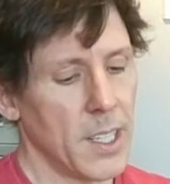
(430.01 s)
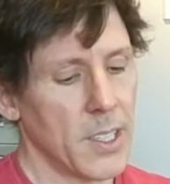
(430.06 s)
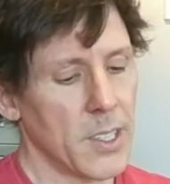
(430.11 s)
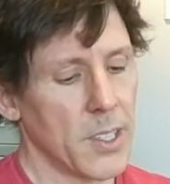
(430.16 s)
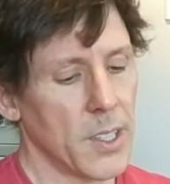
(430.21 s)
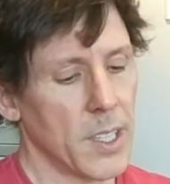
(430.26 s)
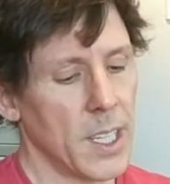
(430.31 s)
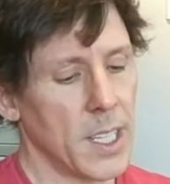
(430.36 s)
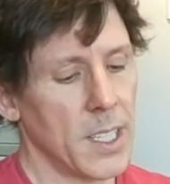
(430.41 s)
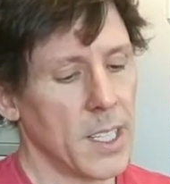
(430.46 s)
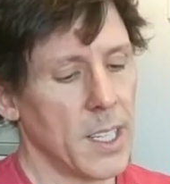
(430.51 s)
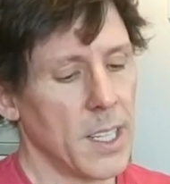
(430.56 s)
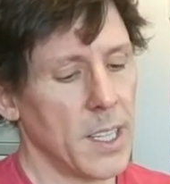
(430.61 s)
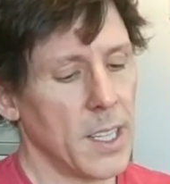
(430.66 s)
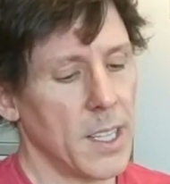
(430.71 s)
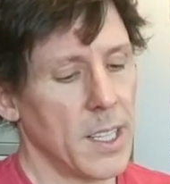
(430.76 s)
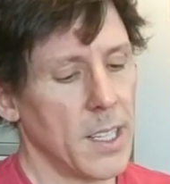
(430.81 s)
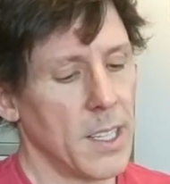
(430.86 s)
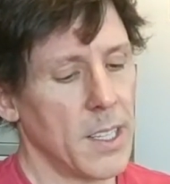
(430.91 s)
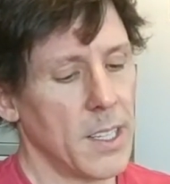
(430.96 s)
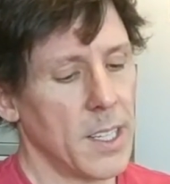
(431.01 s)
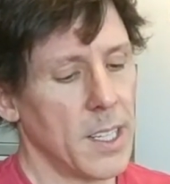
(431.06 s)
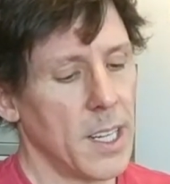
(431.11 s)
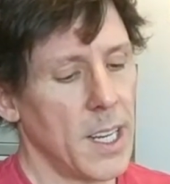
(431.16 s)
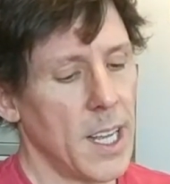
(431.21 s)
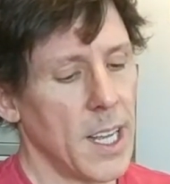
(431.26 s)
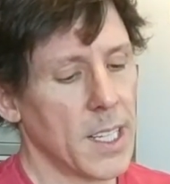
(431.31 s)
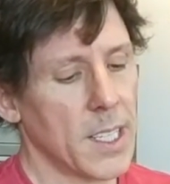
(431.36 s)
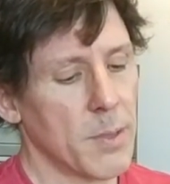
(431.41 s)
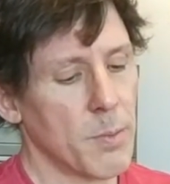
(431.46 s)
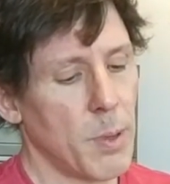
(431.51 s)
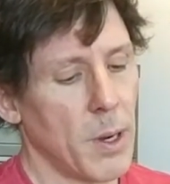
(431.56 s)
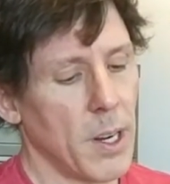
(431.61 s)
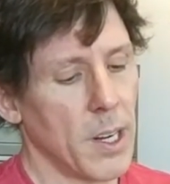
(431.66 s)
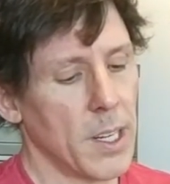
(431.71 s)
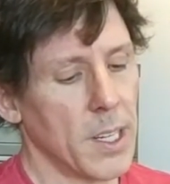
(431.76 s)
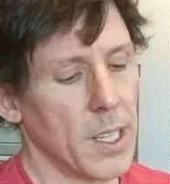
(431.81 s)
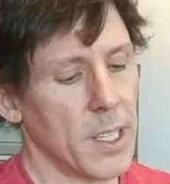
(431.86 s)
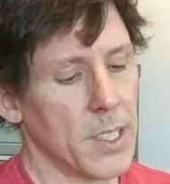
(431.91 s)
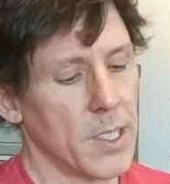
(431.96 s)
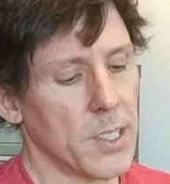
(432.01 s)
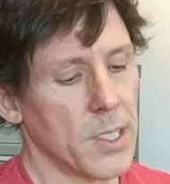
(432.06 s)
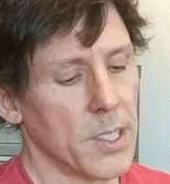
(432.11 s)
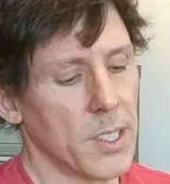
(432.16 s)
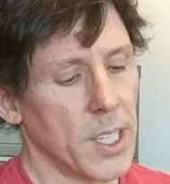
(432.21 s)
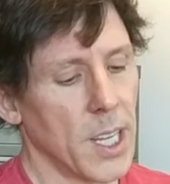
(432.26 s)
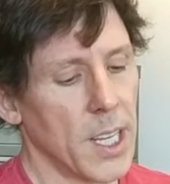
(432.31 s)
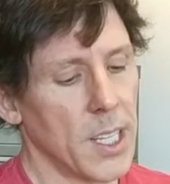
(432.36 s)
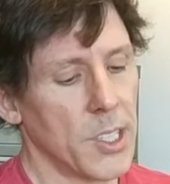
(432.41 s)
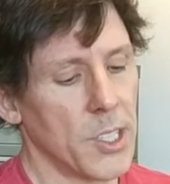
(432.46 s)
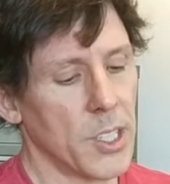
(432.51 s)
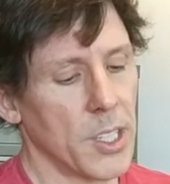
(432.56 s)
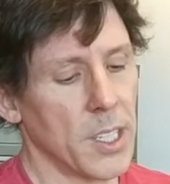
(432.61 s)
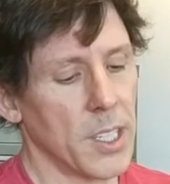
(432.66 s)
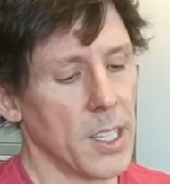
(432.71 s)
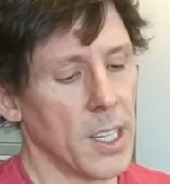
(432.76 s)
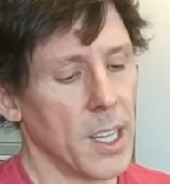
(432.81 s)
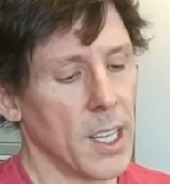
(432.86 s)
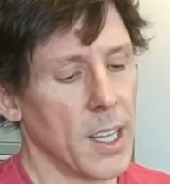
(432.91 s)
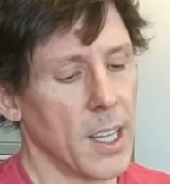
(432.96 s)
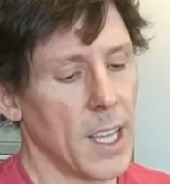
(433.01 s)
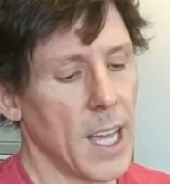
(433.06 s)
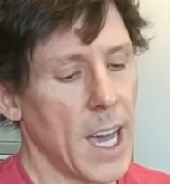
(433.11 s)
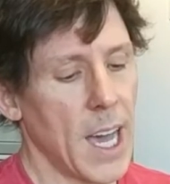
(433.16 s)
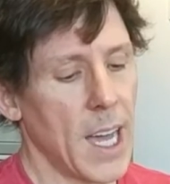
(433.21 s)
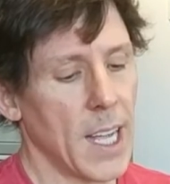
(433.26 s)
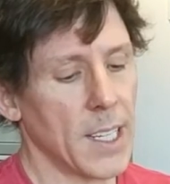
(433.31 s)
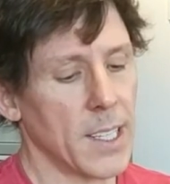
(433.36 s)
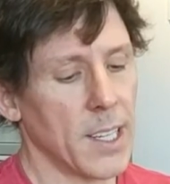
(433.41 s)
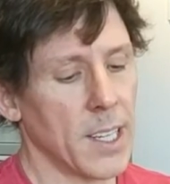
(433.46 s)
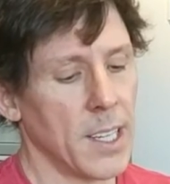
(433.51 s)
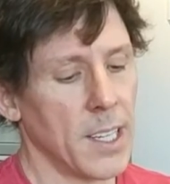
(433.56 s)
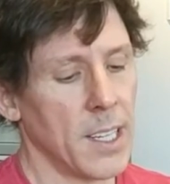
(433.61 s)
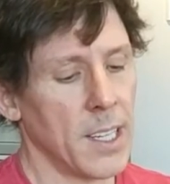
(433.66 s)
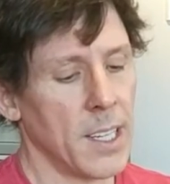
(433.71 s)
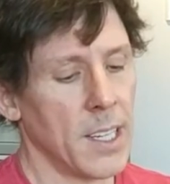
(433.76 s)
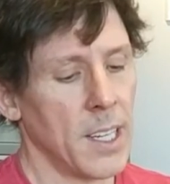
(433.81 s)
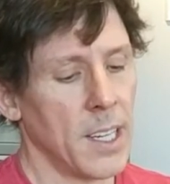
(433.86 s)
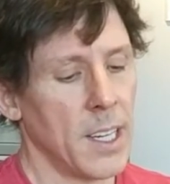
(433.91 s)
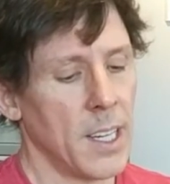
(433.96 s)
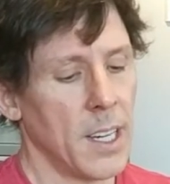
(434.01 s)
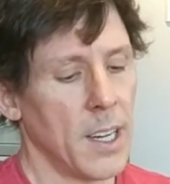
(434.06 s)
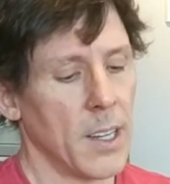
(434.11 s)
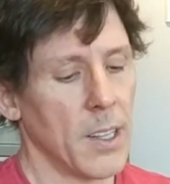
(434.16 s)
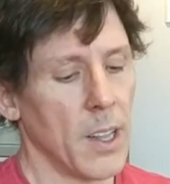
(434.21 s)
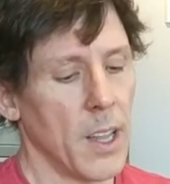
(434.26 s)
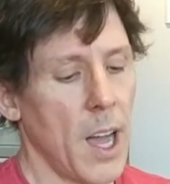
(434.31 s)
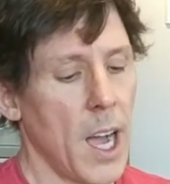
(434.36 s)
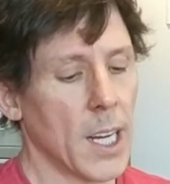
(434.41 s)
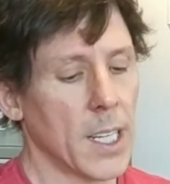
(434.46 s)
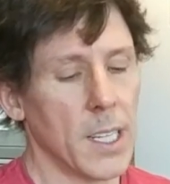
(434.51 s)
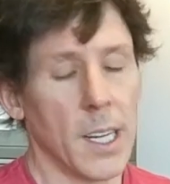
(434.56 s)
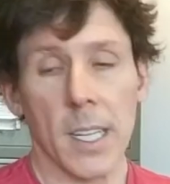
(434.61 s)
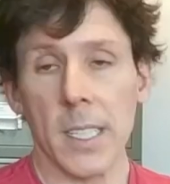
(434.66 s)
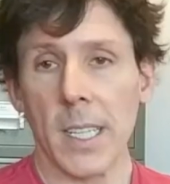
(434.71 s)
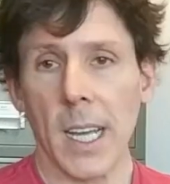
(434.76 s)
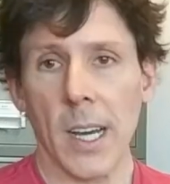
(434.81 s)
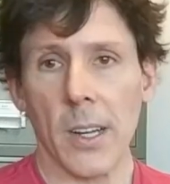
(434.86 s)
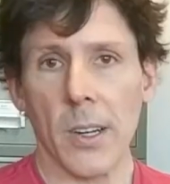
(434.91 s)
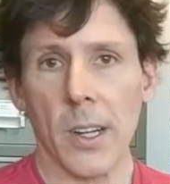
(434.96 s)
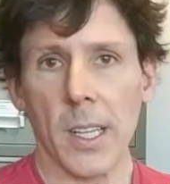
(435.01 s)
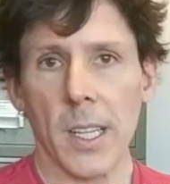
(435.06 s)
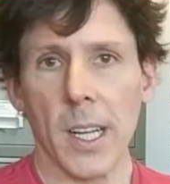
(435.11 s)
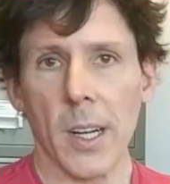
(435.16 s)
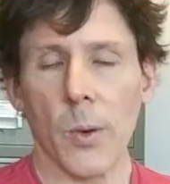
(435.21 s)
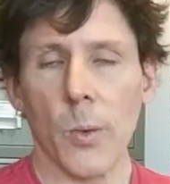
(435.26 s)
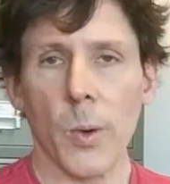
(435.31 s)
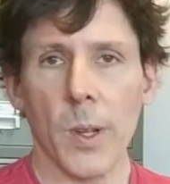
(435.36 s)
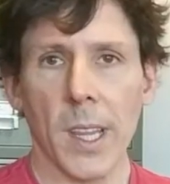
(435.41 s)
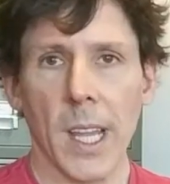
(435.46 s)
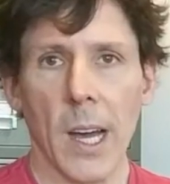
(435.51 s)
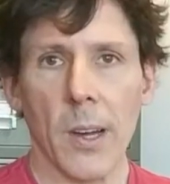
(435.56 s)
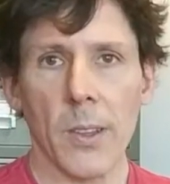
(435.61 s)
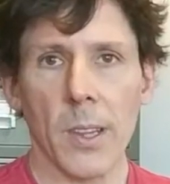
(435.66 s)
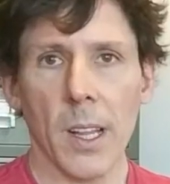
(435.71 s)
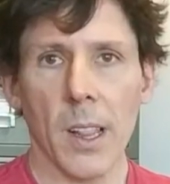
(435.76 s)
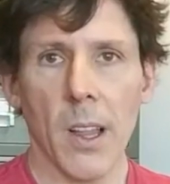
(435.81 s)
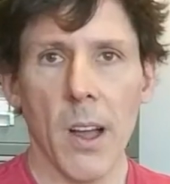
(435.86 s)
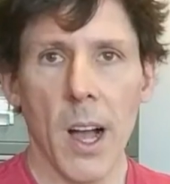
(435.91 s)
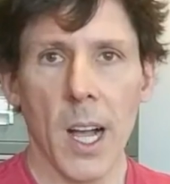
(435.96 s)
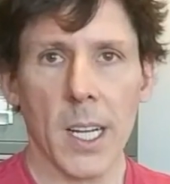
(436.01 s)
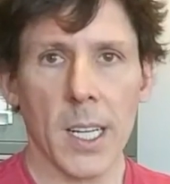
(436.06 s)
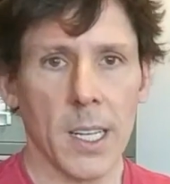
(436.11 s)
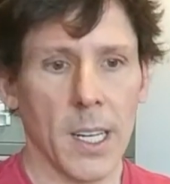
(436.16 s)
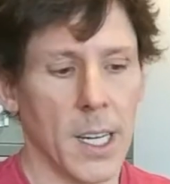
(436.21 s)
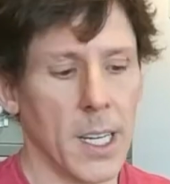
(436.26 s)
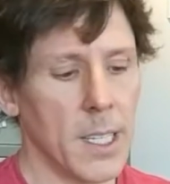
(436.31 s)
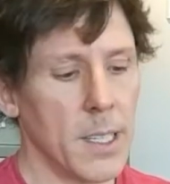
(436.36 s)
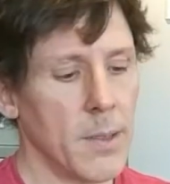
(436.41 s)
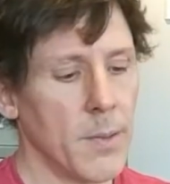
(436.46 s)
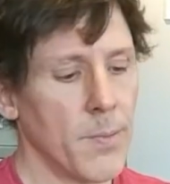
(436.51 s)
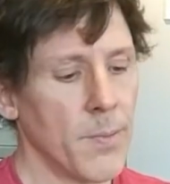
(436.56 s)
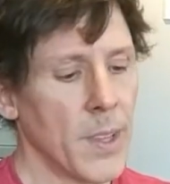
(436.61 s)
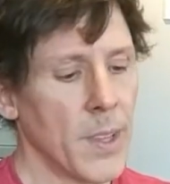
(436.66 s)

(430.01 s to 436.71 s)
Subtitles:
So then the next part is to tension that lock nut down on there. Without the lock nut,